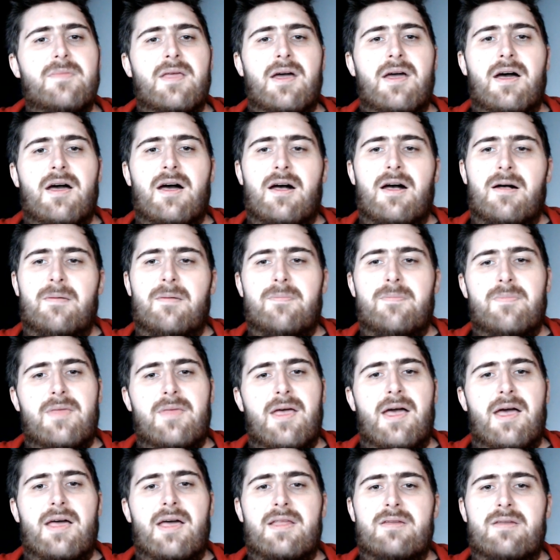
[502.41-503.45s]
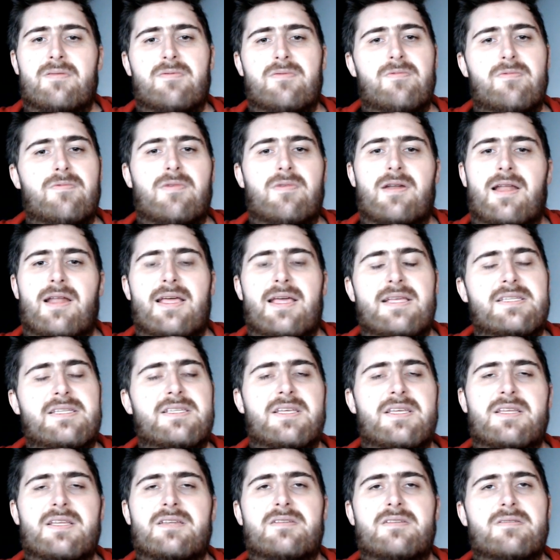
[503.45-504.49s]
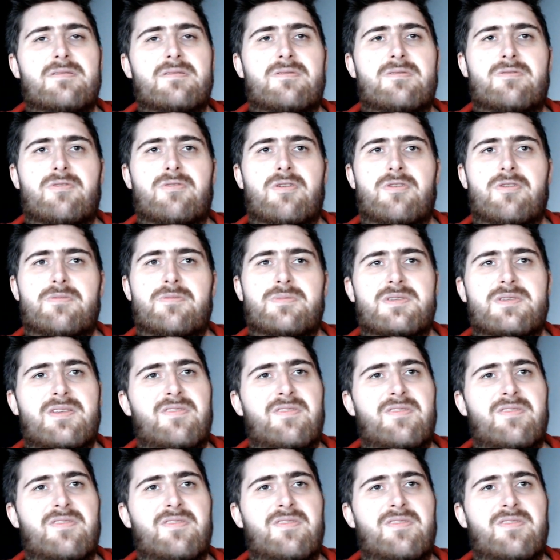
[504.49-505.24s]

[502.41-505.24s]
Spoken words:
and related groups,